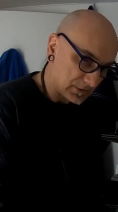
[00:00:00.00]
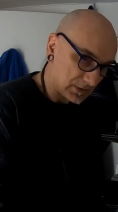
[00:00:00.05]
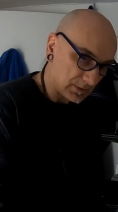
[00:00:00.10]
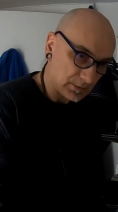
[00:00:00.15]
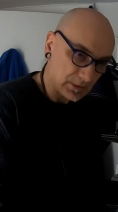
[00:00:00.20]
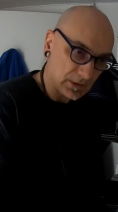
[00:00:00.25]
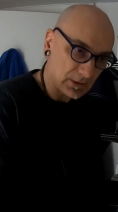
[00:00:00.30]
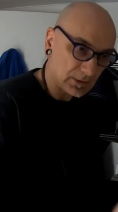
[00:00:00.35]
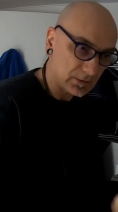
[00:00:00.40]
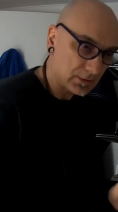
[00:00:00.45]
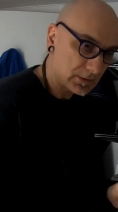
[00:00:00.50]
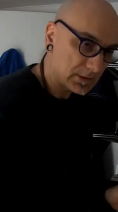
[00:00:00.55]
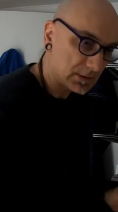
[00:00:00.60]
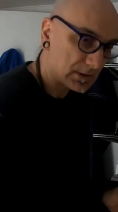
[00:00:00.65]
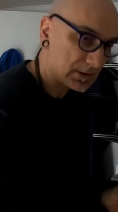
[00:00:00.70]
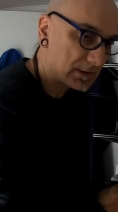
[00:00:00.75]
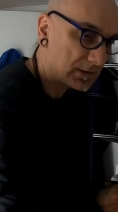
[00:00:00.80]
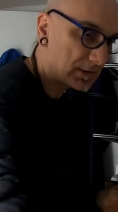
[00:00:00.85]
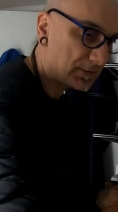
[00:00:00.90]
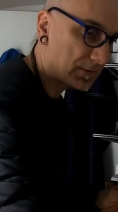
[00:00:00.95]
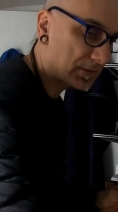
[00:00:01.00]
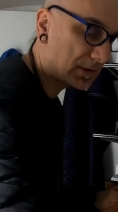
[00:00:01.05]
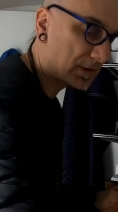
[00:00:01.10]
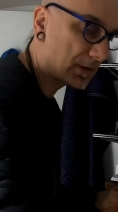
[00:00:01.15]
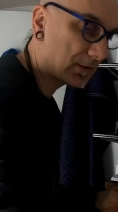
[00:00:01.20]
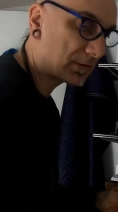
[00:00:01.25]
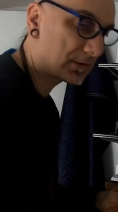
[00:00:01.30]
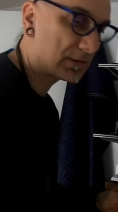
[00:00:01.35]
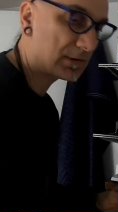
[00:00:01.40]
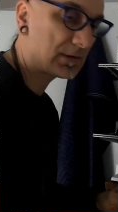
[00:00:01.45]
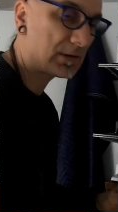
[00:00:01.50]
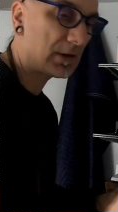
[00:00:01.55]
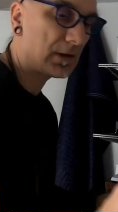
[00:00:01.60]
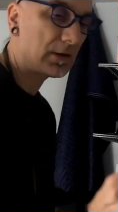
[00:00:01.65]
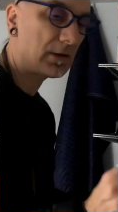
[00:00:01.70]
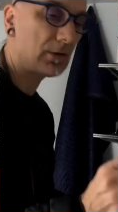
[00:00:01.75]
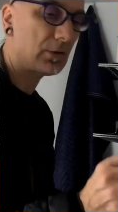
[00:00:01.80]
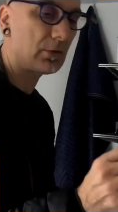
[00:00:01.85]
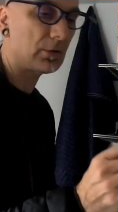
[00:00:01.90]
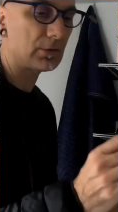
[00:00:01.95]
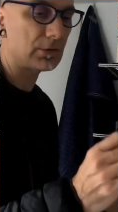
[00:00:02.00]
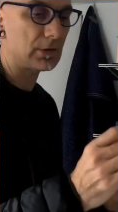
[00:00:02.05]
something degrees. Let's see if it held steady the whole